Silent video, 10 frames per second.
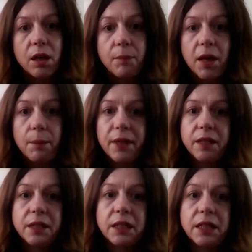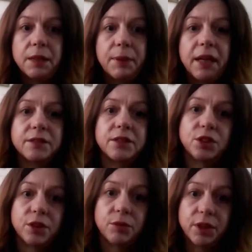immediately a
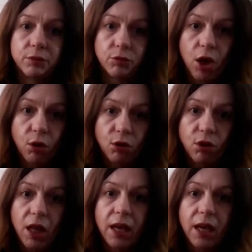passenger with a role,